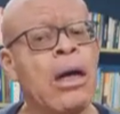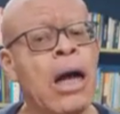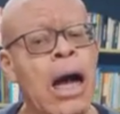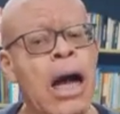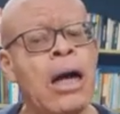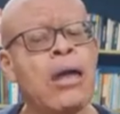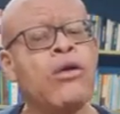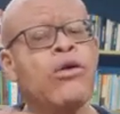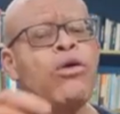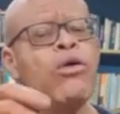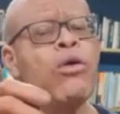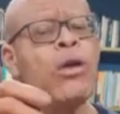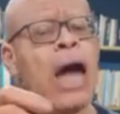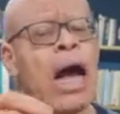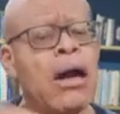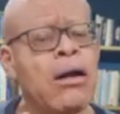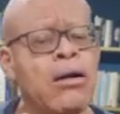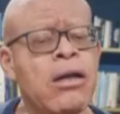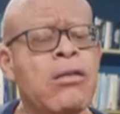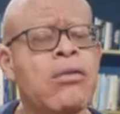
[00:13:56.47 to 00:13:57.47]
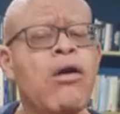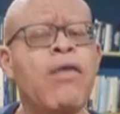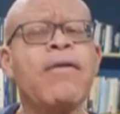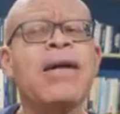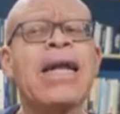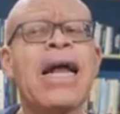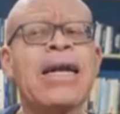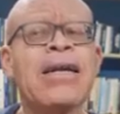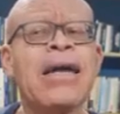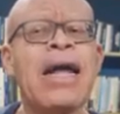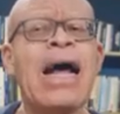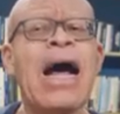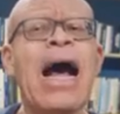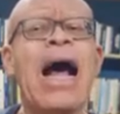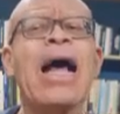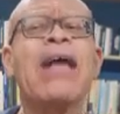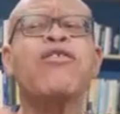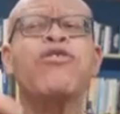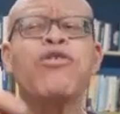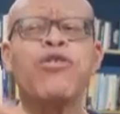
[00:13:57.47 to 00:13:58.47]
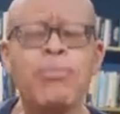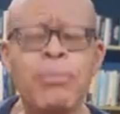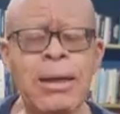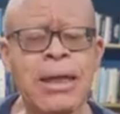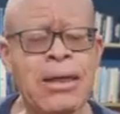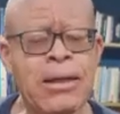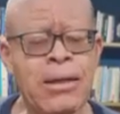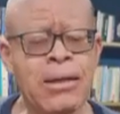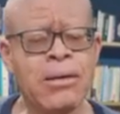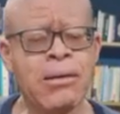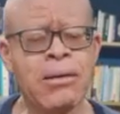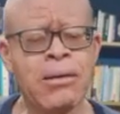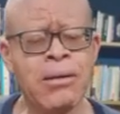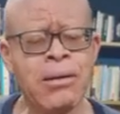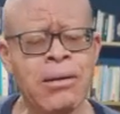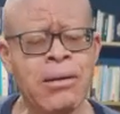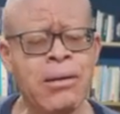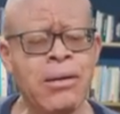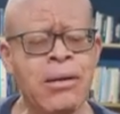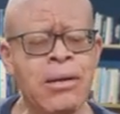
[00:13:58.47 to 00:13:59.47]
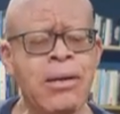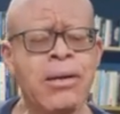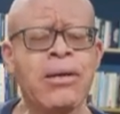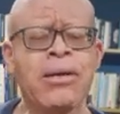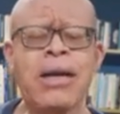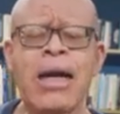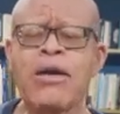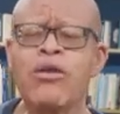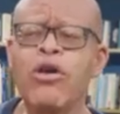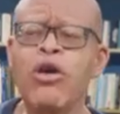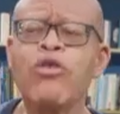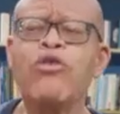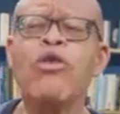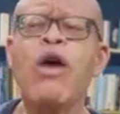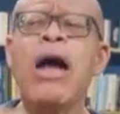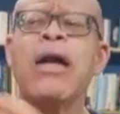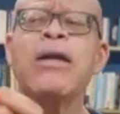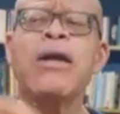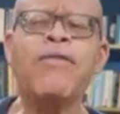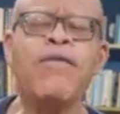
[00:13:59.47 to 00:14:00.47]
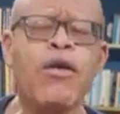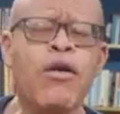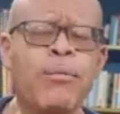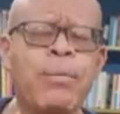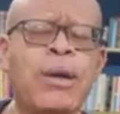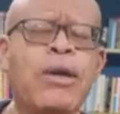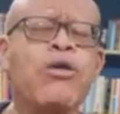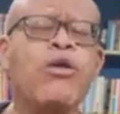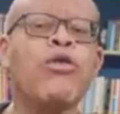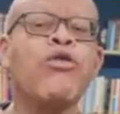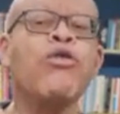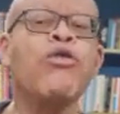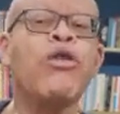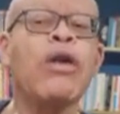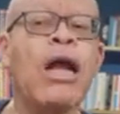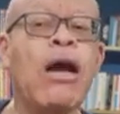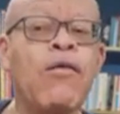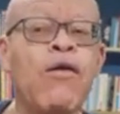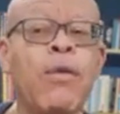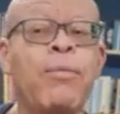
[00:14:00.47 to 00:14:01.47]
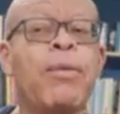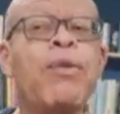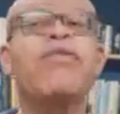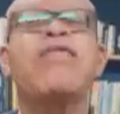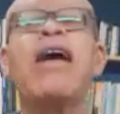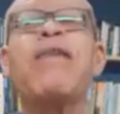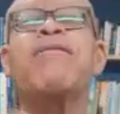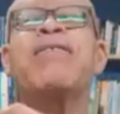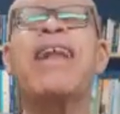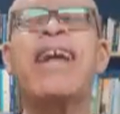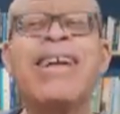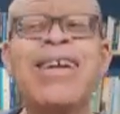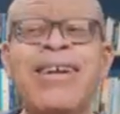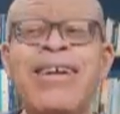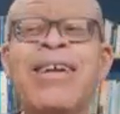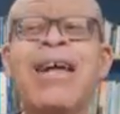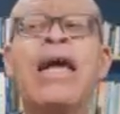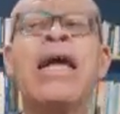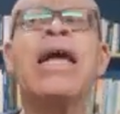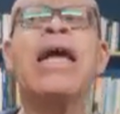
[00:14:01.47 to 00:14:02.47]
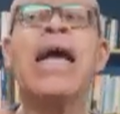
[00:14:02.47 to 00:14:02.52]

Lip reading: And you will now discover that, assuming that those who are developing those nuclear weapons have taken